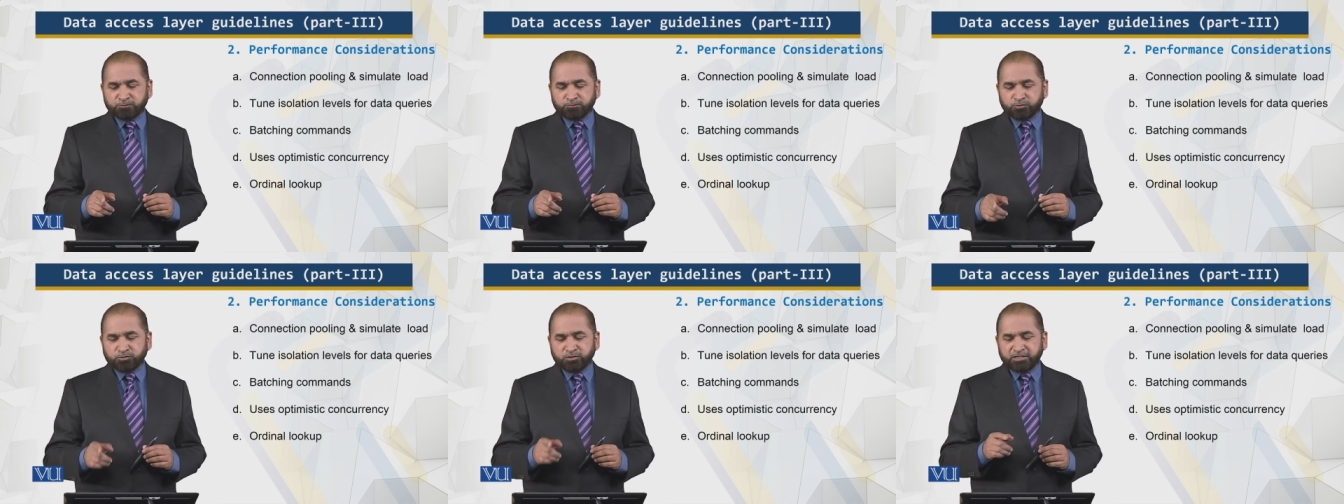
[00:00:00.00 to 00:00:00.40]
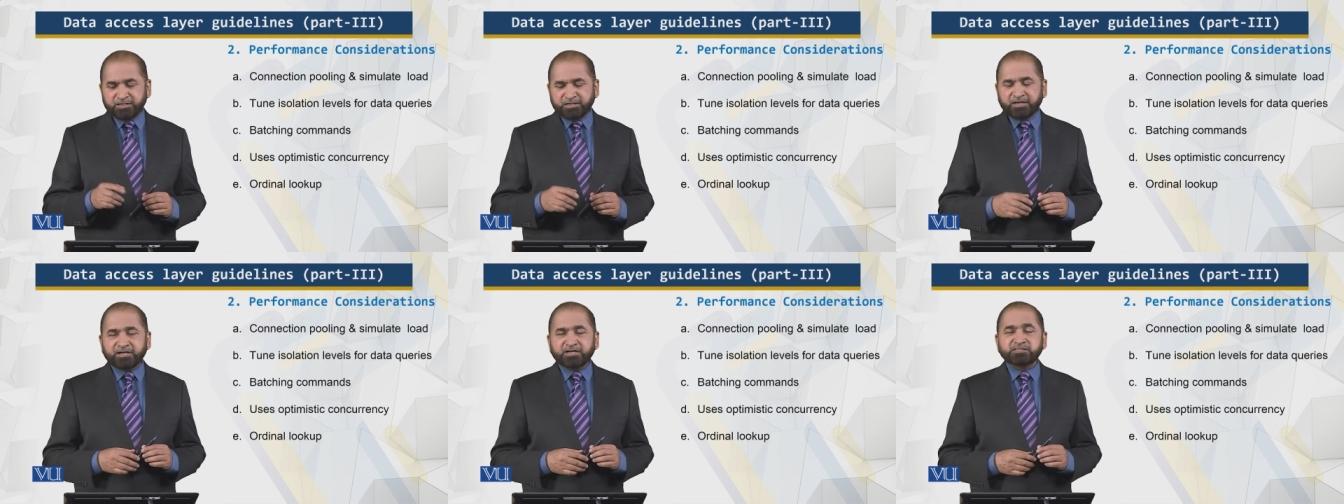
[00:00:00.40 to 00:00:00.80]

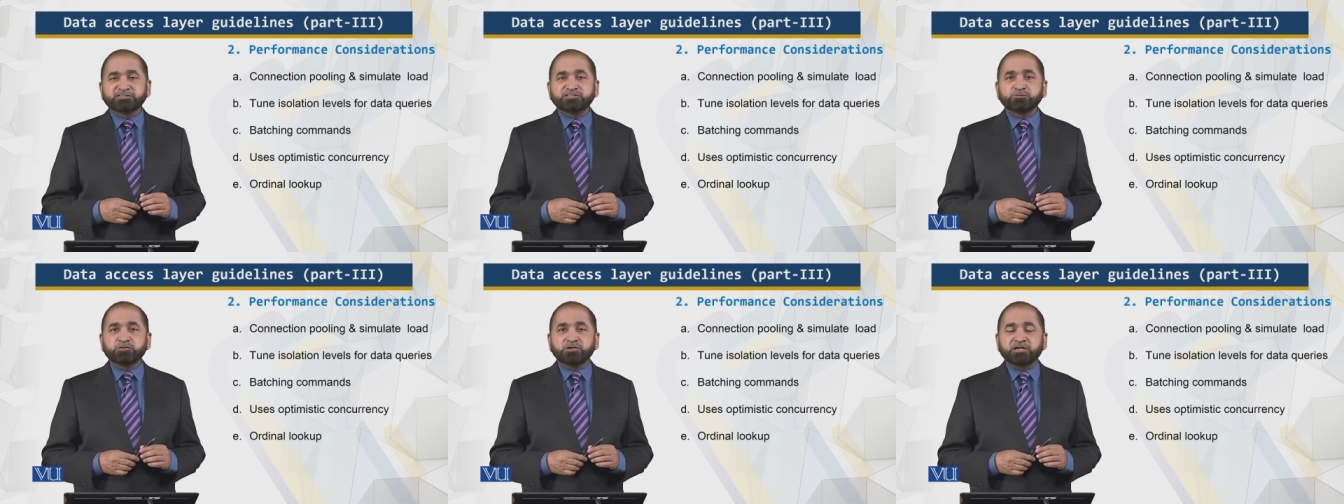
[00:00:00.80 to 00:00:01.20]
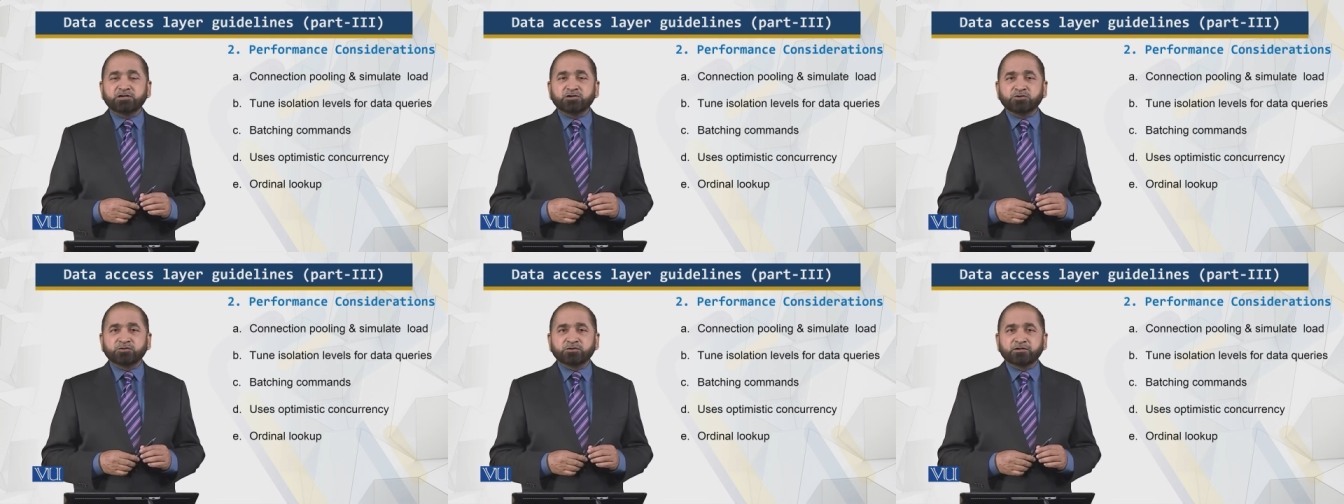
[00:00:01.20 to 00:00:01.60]
pooling and
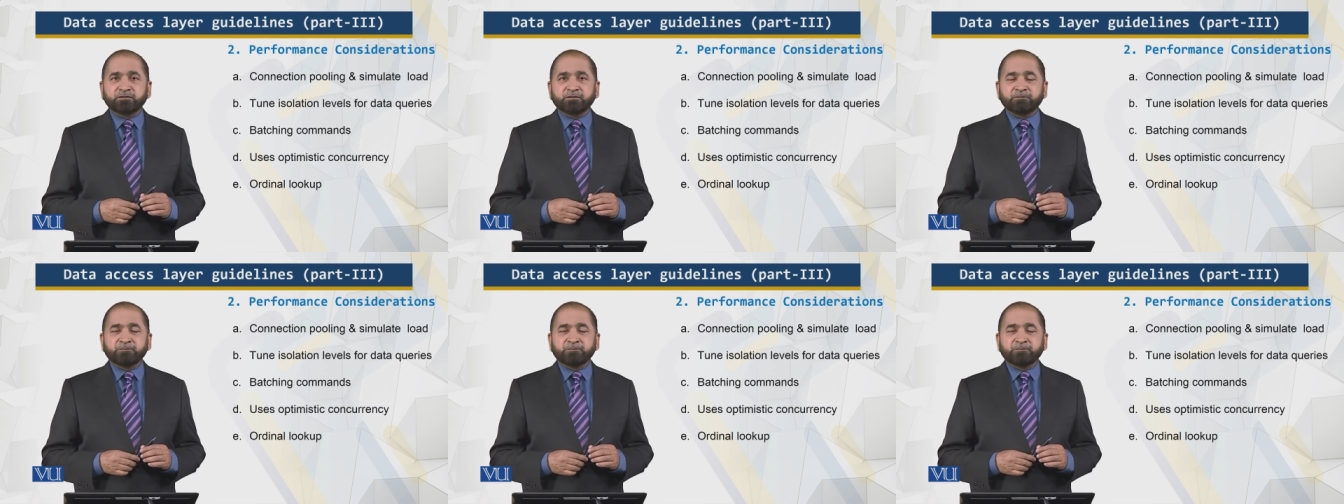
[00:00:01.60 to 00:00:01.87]
simulate load